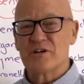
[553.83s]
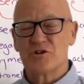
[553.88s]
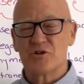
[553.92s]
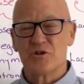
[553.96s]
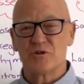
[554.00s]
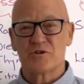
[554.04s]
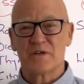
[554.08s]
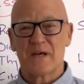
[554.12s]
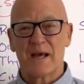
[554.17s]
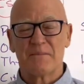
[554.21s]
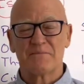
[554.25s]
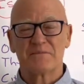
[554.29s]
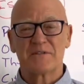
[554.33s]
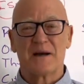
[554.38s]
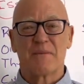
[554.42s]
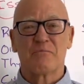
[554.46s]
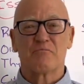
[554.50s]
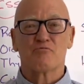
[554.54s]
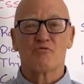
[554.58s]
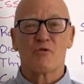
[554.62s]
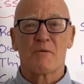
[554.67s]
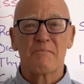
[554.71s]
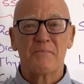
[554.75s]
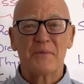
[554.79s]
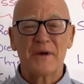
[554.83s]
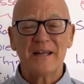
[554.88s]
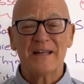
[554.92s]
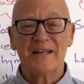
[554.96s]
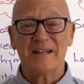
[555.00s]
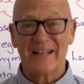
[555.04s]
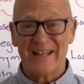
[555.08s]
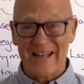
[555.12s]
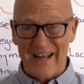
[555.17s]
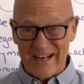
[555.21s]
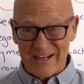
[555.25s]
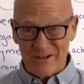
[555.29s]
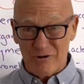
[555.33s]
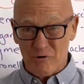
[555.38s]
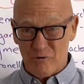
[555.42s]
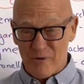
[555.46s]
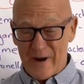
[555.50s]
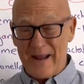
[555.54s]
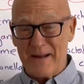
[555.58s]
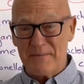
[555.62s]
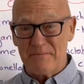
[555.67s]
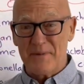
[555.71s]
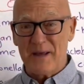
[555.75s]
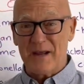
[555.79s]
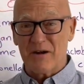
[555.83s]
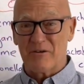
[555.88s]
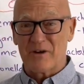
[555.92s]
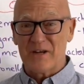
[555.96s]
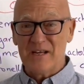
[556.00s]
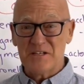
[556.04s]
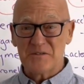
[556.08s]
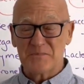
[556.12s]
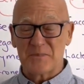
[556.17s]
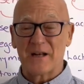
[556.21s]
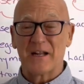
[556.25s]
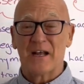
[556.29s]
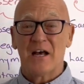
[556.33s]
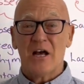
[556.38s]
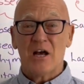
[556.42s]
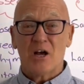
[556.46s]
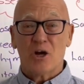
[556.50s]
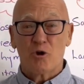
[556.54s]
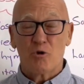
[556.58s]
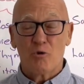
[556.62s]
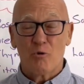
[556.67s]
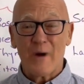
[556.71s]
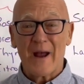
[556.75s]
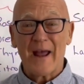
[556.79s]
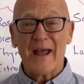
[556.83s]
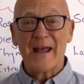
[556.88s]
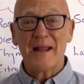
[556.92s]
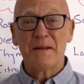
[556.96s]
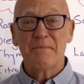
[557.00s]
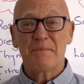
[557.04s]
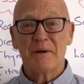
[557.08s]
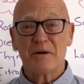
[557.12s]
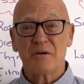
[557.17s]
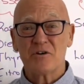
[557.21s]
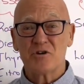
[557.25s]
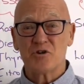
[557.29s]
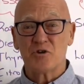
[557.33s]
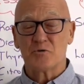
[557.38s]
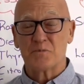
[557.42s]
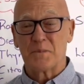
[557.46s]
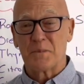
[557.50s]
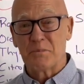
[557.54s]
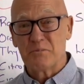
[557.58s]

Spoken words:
juice comes up repeatedly, and cranberries, but cranberry juice.